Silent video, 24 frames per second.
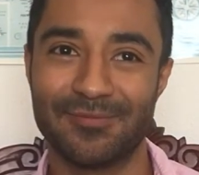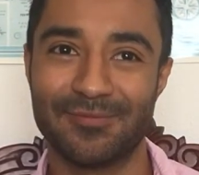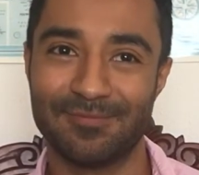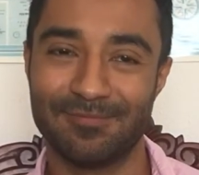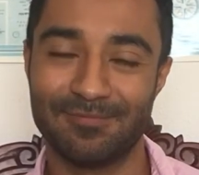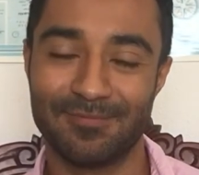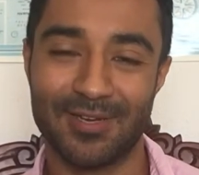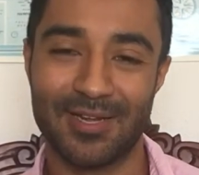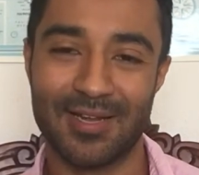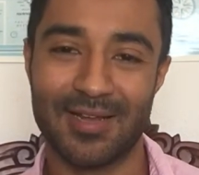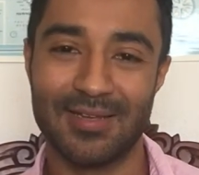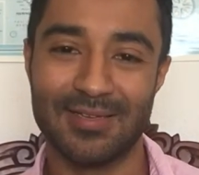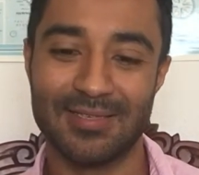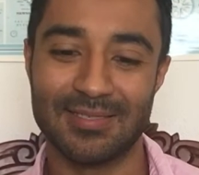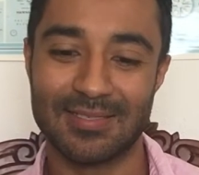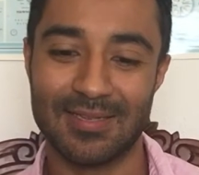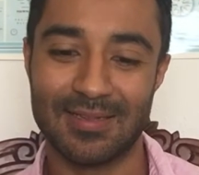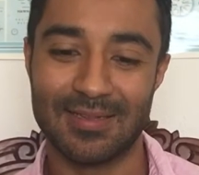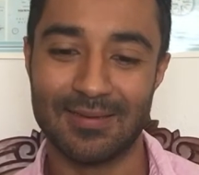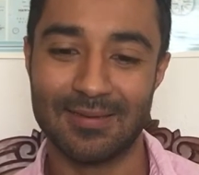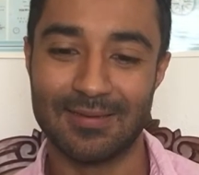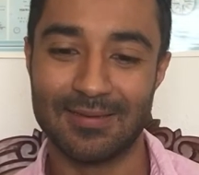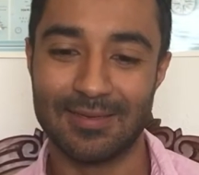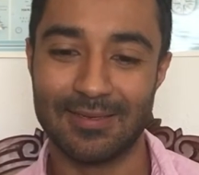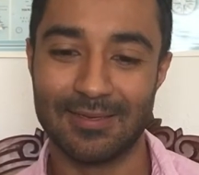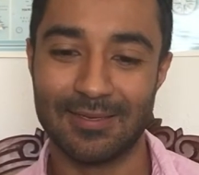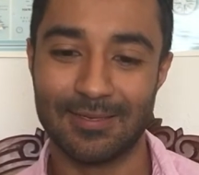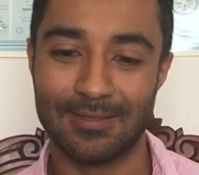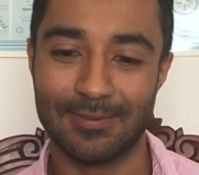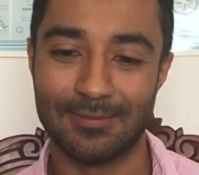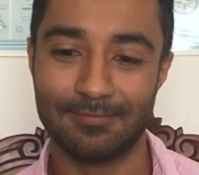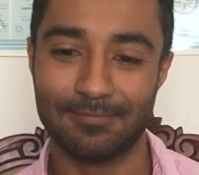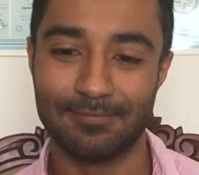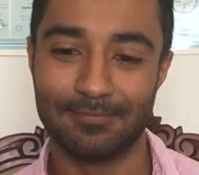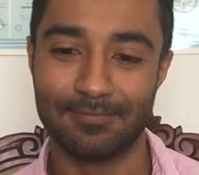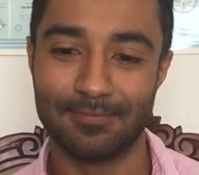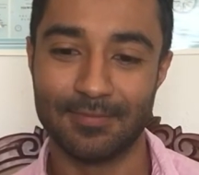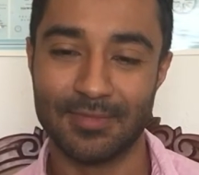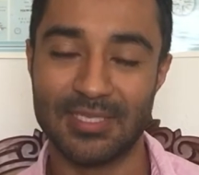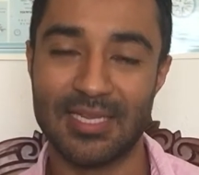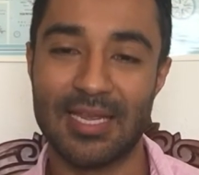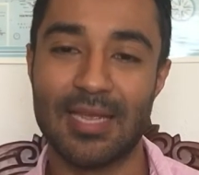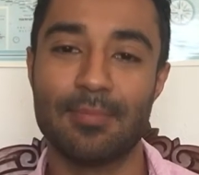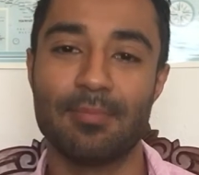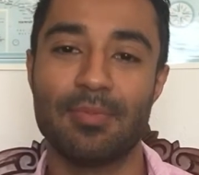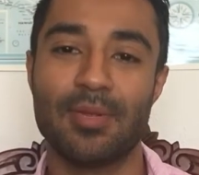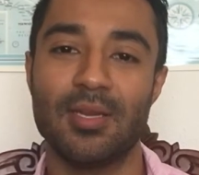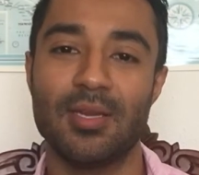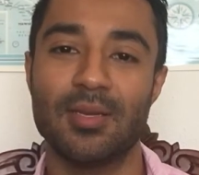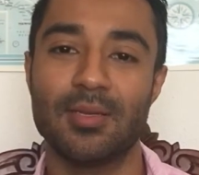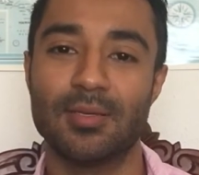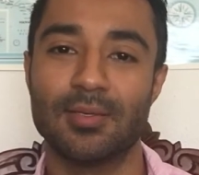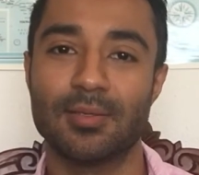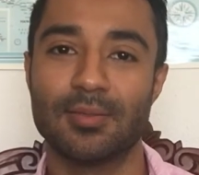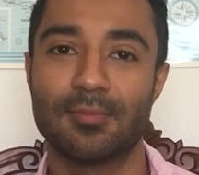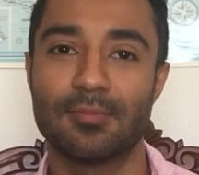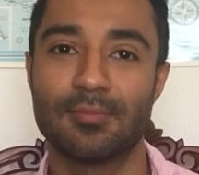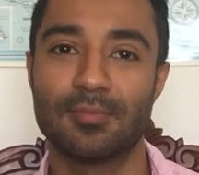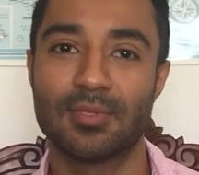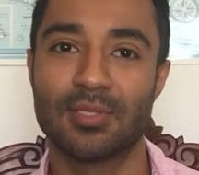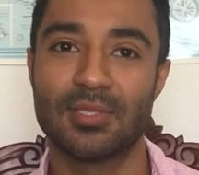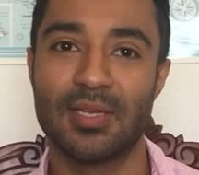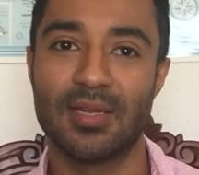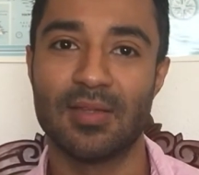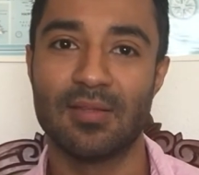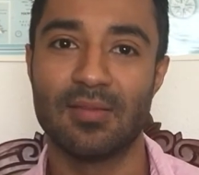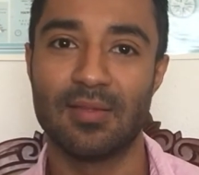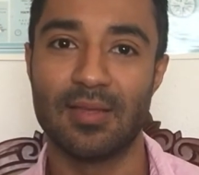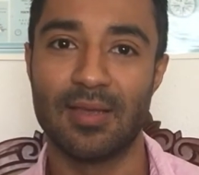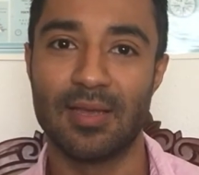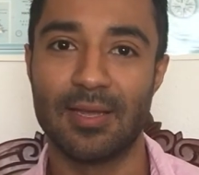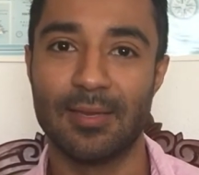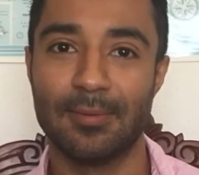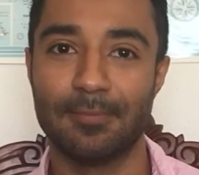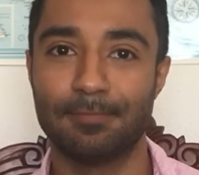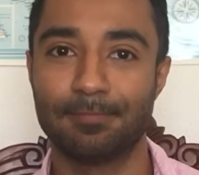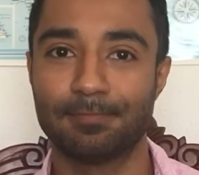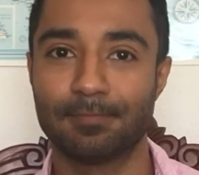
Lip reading: guy said, Dan Pina said that